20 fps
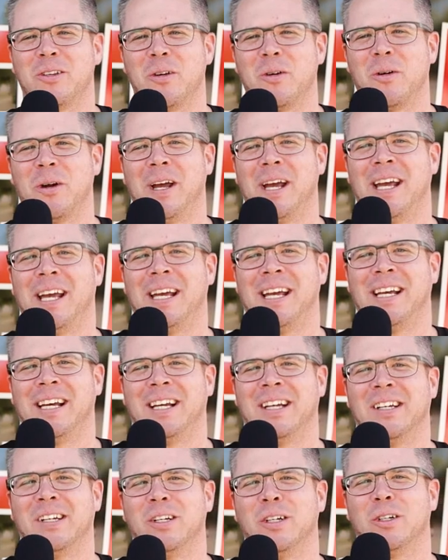to do
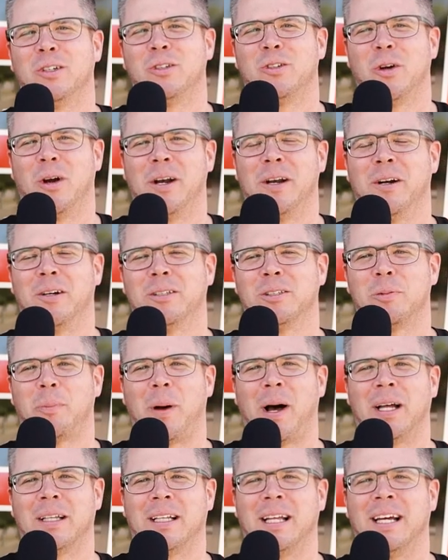a trainer
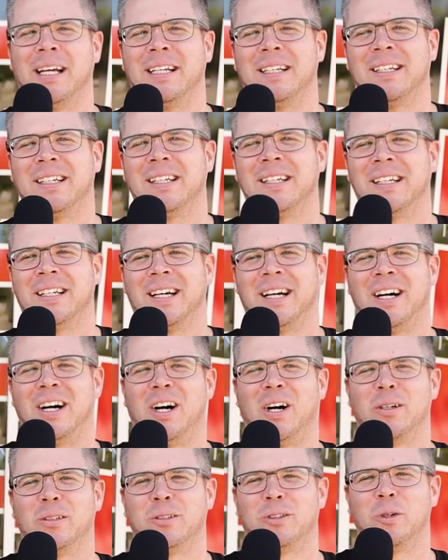spotlight.
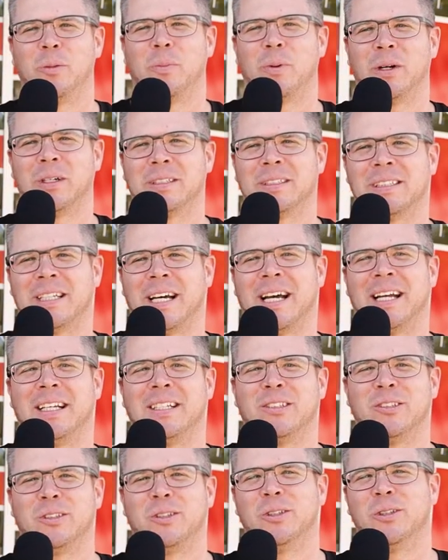Uh, super
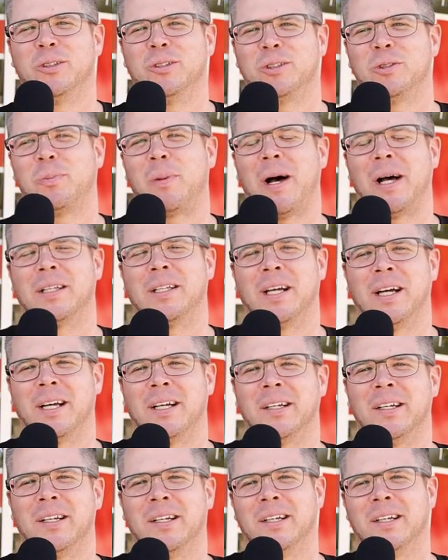excited to spotlight